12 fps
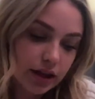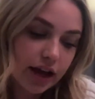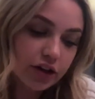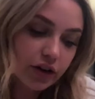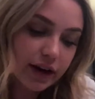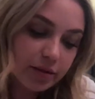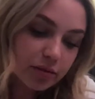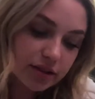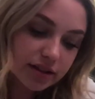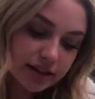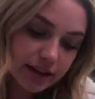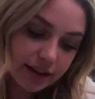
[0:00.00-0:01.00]
And you're able
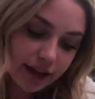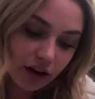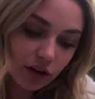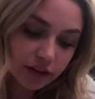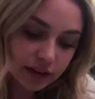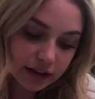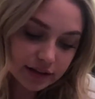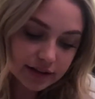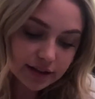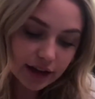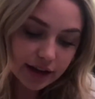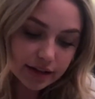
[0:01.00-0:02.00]
to see that on the
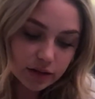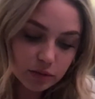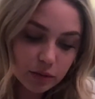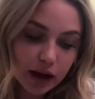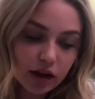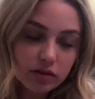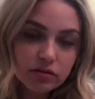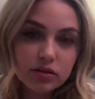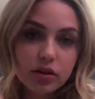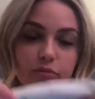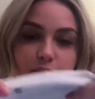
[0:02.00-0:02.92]
inside as well. So